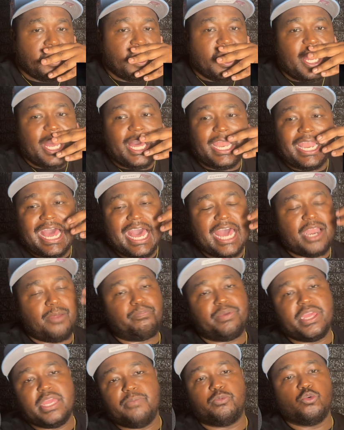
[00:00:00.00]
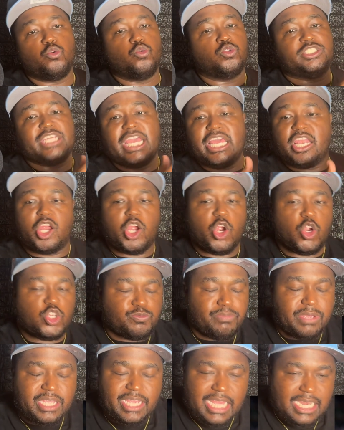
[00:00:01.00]
A lot of people, Jalen Hurts
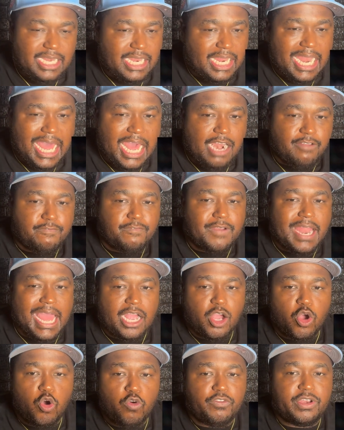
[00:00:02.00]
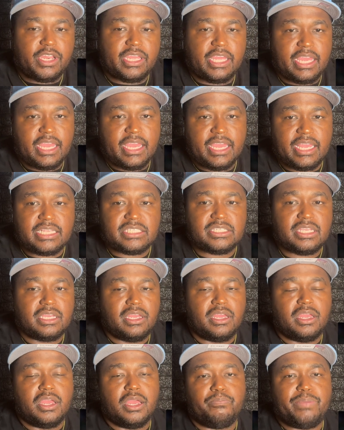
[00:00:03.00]
been getting a lot of flack over the years.
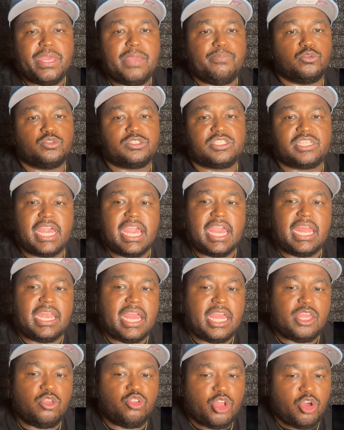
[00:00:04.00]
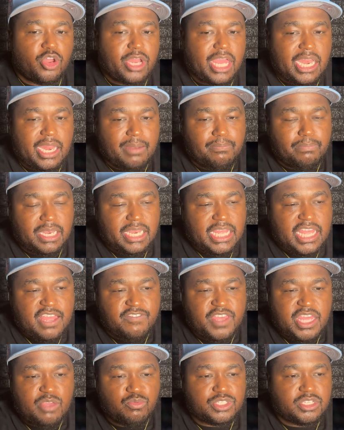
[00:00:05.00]
People saying that, they didn't believe
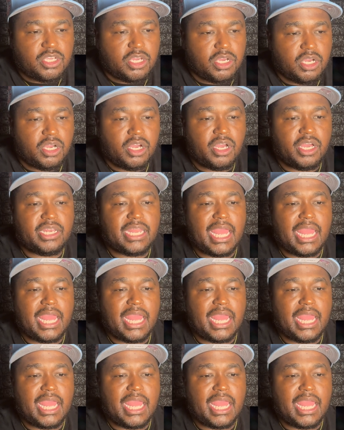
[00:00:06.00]
he was good.